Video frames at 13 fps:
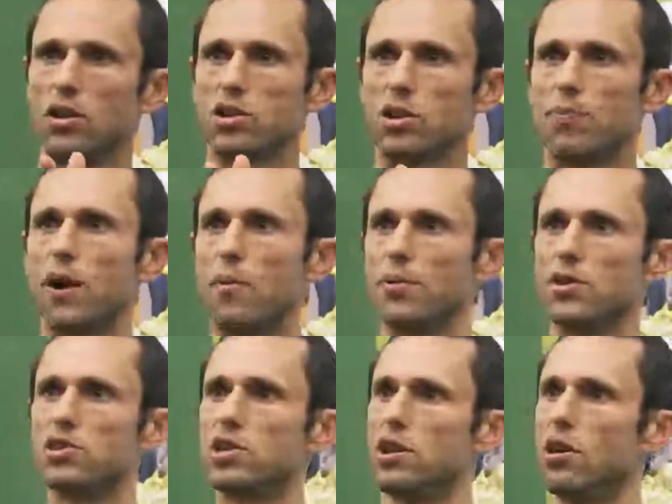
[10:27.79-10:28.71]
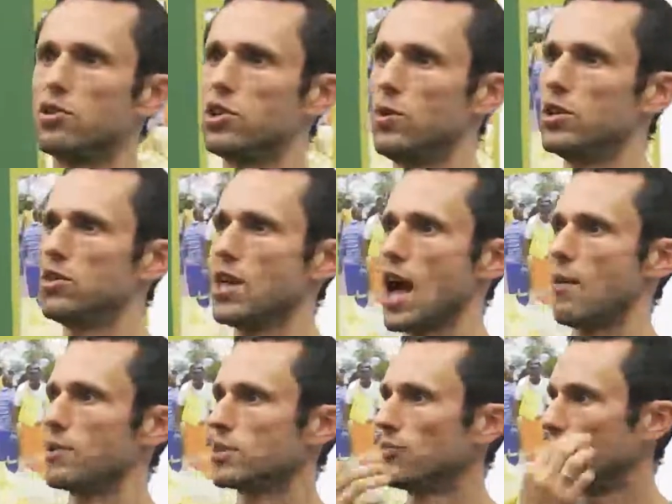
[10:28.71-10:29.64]
to pump CO2 into the
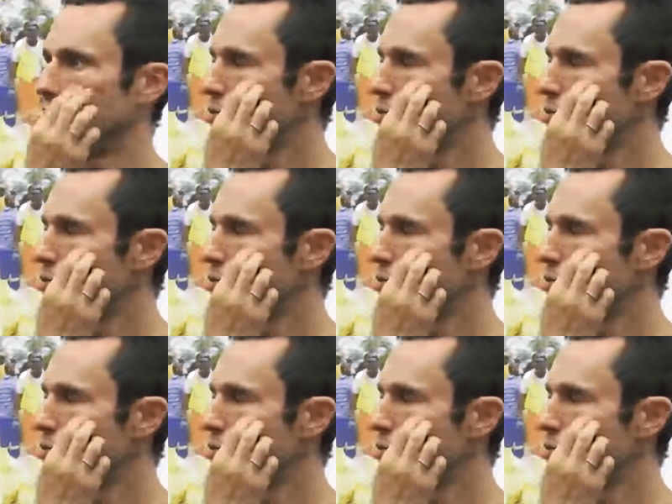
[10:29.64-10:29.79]
atmosphere.